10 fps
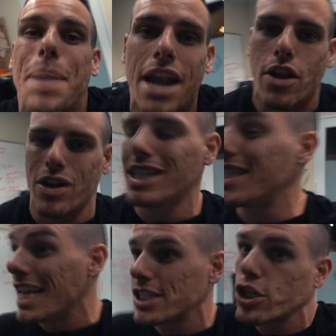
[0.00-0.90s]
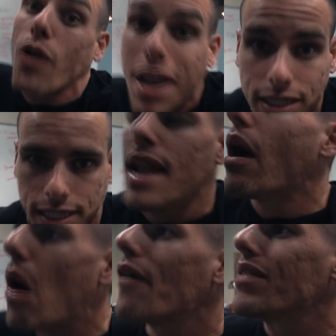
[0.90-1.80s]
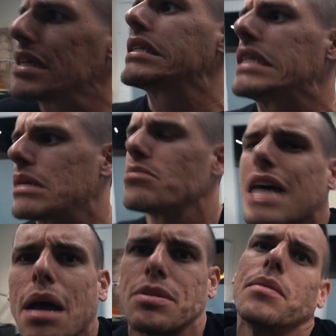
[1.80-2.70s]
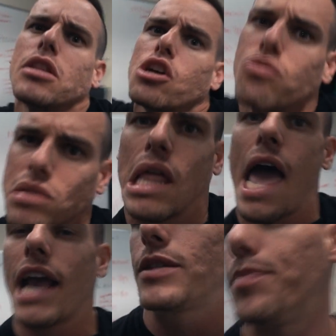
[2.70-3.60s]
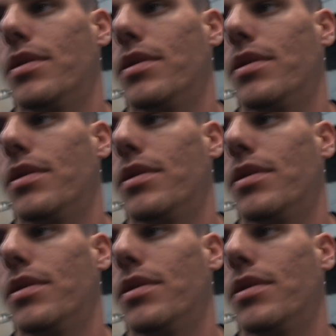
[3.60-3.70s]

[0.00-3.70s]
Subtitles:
better. It's crazy. Now, obviously, sometimes I'm a little relaxed,